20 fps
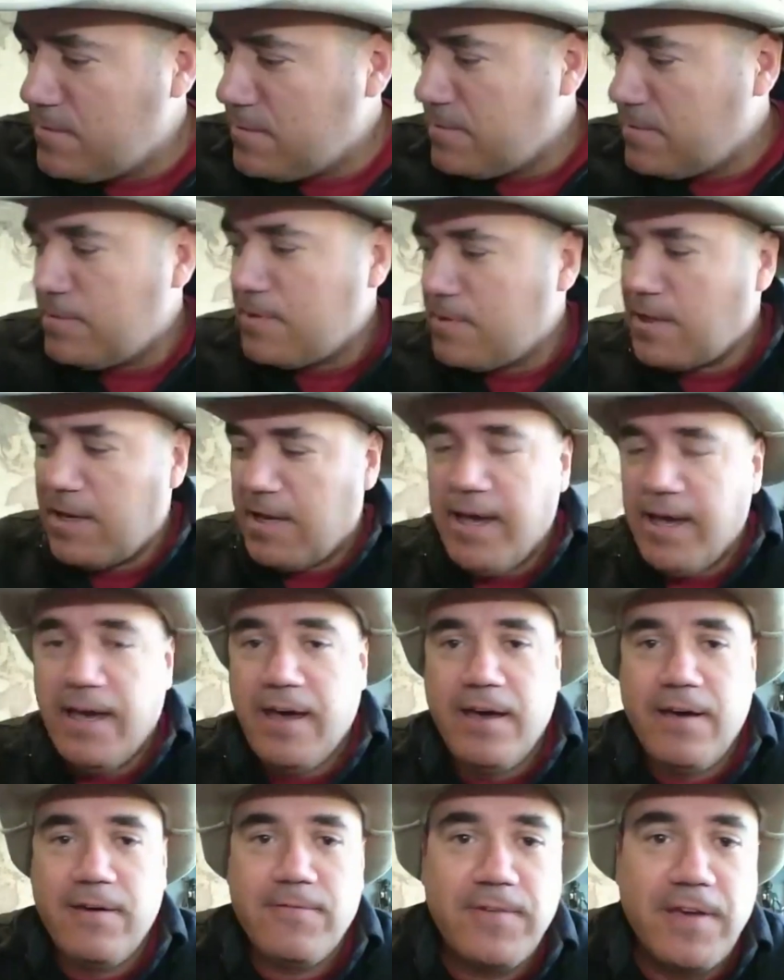I
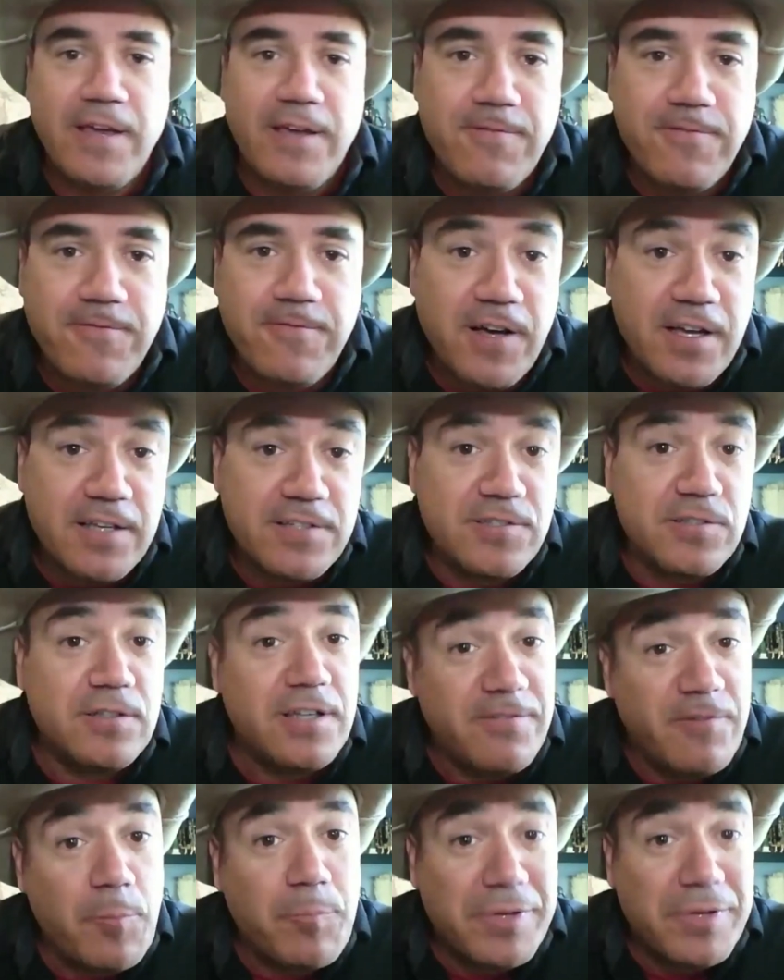have a fossil
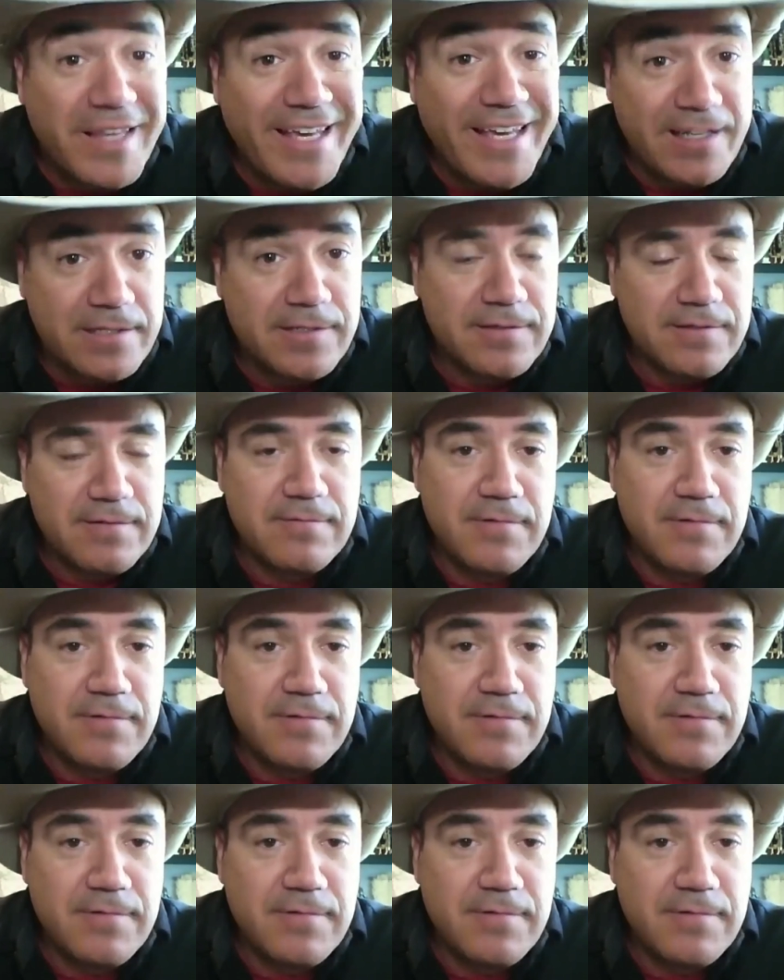of a plant.